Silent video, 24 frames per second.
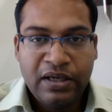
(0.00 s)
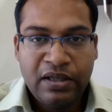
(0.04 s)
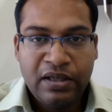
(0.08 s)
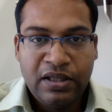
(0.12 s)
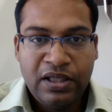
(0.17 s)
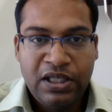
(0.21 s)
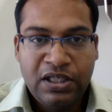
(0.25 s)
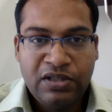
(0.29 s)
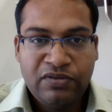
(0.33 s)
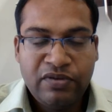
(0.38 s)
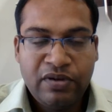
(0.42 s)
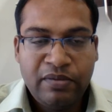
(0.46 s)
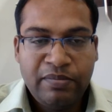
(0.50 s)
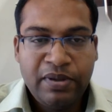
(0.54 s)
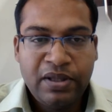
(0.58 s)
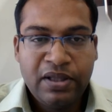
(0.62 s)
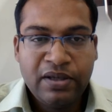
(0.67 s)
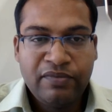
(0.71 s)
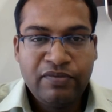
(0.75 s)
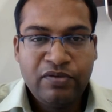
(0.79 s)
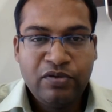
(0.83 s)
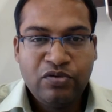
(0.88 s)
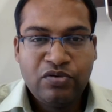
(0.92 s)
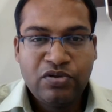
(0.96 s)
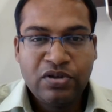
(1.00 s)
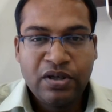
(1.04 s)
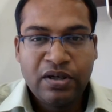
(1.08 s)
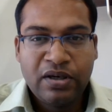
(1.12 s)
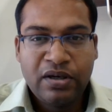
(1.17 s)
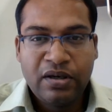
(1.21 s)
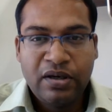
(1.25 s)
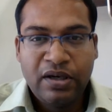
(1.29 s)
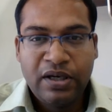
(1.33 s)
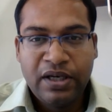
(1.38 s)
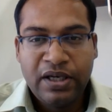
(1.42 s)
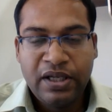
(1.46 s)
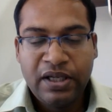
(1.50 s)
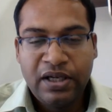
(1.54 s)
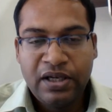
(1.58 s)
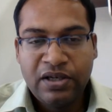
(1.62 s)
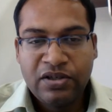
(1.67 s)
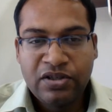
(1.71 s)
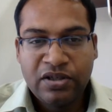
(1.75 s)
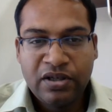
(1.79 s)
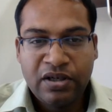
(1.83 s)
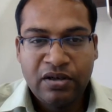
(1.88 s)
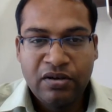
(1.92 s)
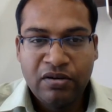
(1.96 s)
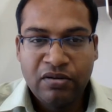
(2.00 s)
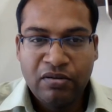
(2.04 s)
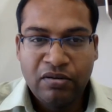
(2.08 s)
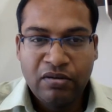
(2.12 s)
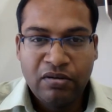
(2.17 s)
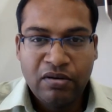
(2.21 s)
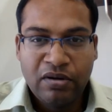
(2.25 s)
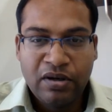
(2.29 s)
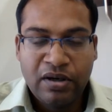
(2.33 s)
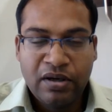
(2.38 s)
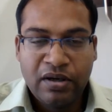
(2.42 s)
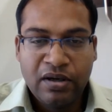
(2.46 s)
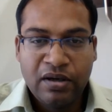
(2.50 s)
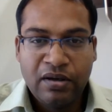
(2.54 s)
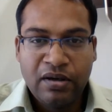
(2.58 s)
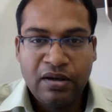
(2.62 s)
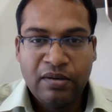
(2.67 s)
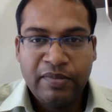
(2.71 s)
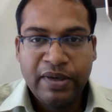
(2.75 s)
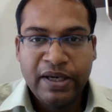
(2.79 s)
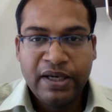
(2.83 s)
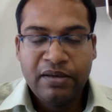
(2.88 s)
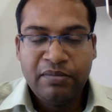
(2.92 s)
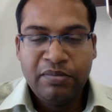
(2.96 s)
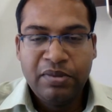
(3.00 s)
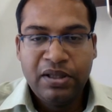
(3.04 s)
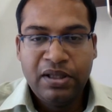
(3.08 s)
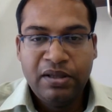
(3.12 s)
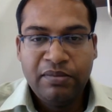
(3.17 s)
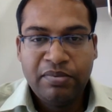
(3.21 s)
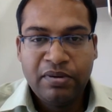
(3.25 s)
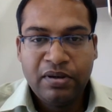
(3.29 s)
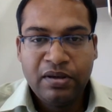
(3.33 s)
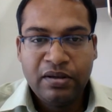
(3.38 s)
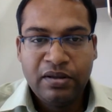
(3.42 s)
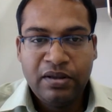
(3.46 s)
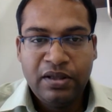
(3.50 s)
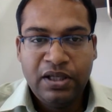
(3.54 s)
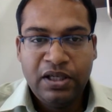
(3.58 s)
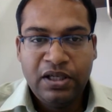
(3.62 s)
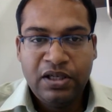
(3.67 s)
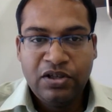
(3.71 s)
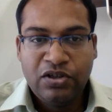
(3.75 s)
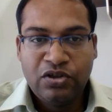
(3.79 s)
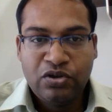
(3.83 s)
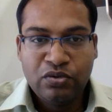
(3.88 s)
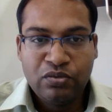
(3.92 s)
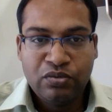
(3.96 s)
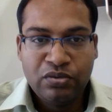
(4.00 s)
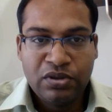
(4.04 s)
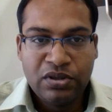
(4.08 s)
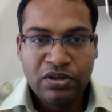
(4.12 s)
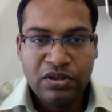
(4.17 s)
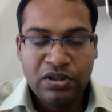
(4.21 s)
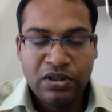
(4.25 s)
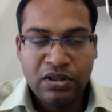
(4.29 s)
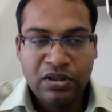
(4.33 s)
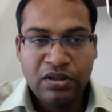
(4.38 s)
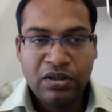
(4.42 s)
These will be the future litigation, or might be the issues